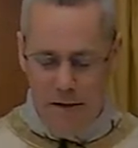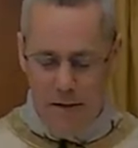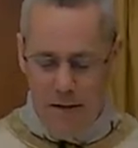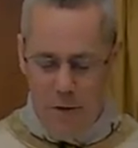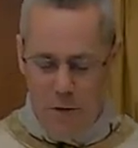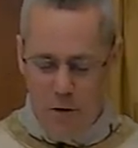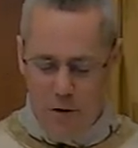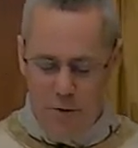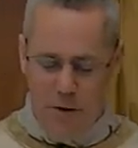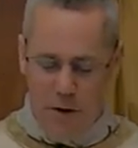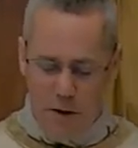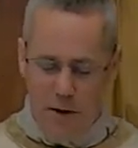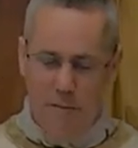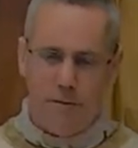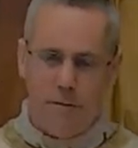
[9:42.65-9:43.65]
So it's
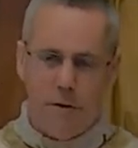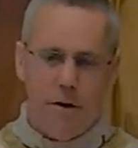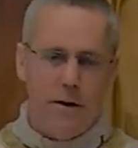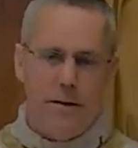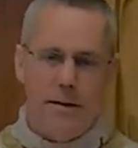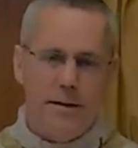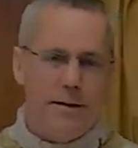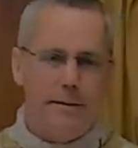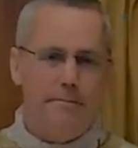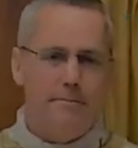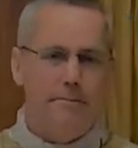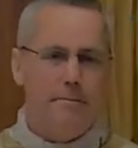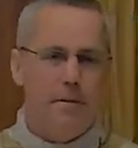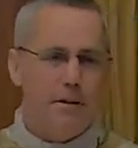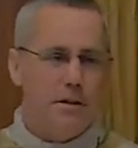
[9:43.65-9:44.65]
very, very,
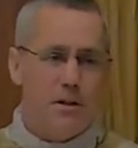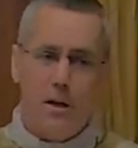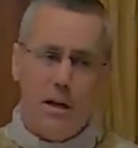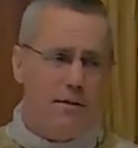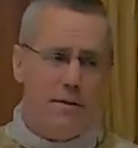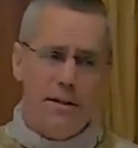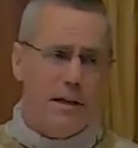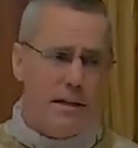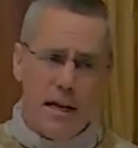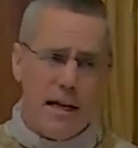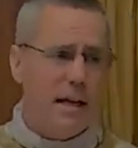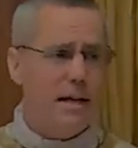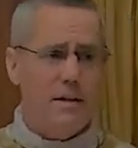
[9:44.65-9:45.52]
even today,